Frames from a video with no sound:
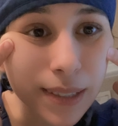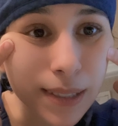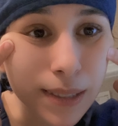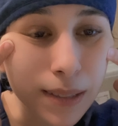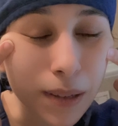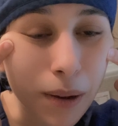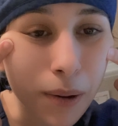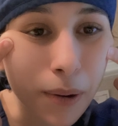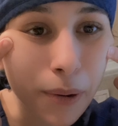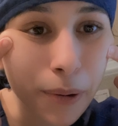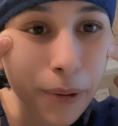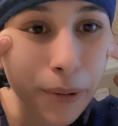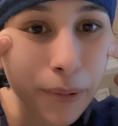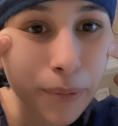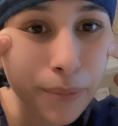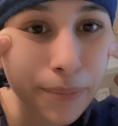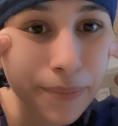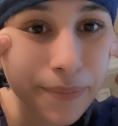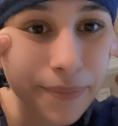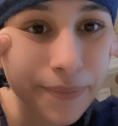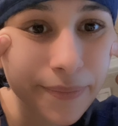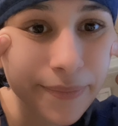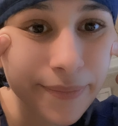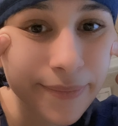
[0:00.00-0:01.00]
So
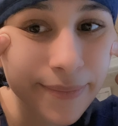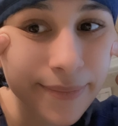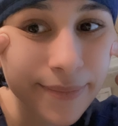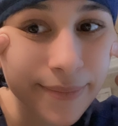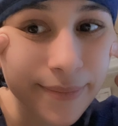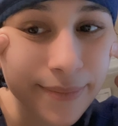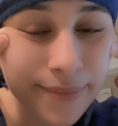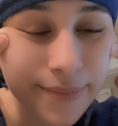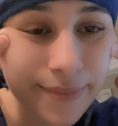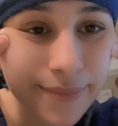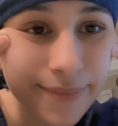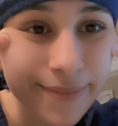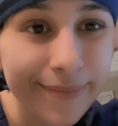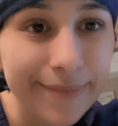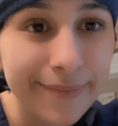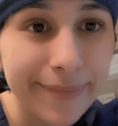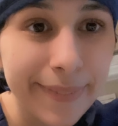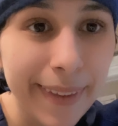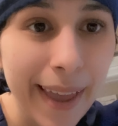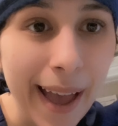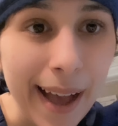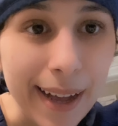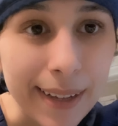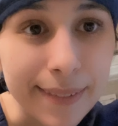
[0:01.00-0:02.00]

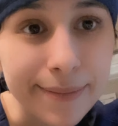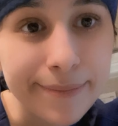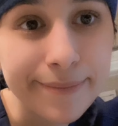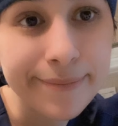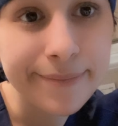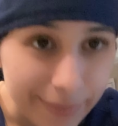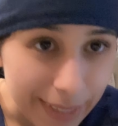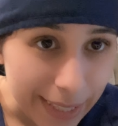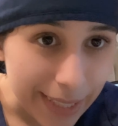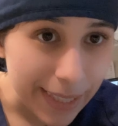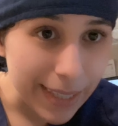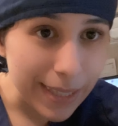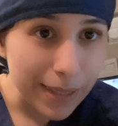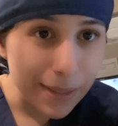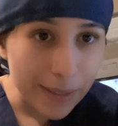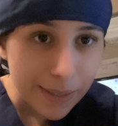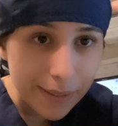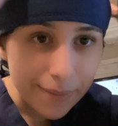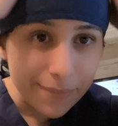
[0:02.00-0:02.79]
yeah, this is,